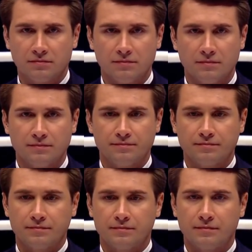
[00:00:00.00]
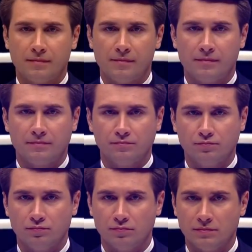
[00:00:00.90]

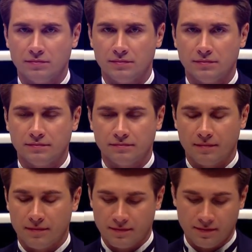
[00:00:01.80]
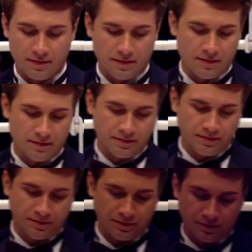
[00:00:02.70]
Nothing is said.